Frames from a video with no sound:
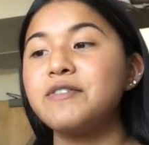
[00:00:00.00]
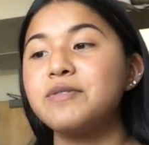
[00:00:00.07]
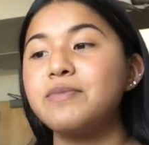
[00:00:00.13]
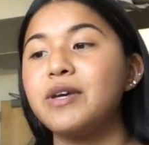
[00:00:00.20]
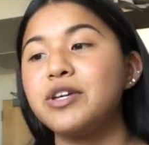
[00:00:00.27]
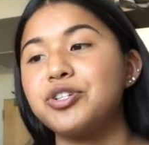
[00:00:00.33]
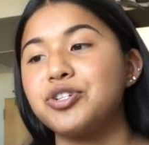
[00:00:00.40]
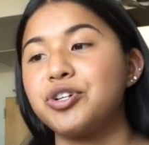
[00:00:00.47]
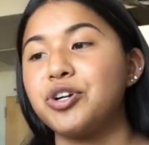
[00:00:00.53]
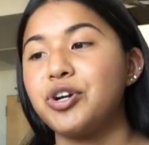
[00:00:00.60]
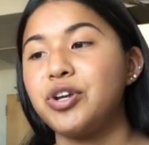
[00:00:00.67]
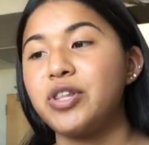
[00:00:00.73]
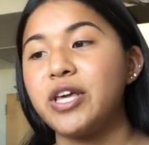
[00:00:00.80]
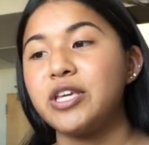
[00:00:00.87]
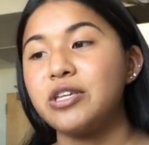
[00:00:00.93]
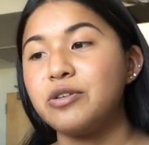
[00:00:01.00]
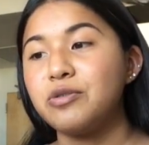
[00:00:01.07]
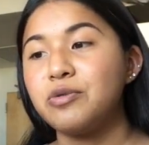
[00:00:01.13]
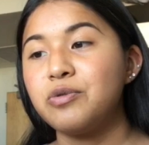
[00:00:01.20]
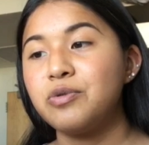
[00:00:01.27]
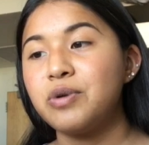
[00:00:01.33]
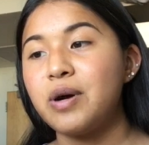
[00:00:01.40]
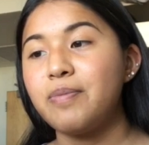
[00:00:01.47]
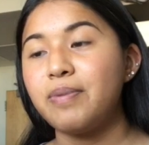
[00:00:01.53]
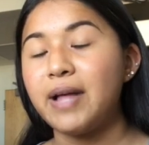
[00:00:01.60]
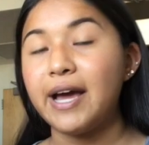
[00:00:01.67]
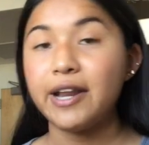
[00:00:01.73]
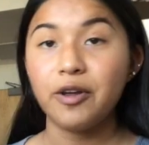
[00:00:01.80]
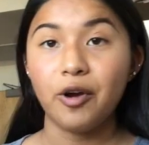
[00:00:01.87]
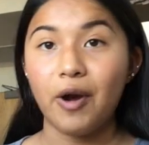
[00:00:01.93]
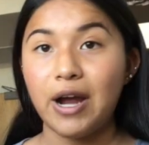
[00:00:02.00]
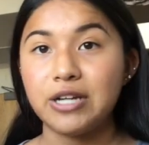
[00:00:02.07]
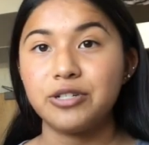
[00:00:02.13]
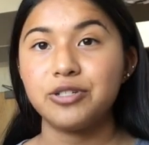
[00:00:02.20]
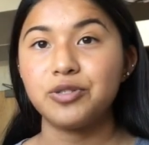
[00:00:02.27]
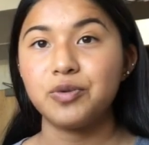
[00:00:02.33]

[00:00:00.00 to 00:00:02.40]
to make sure that you apply to graduate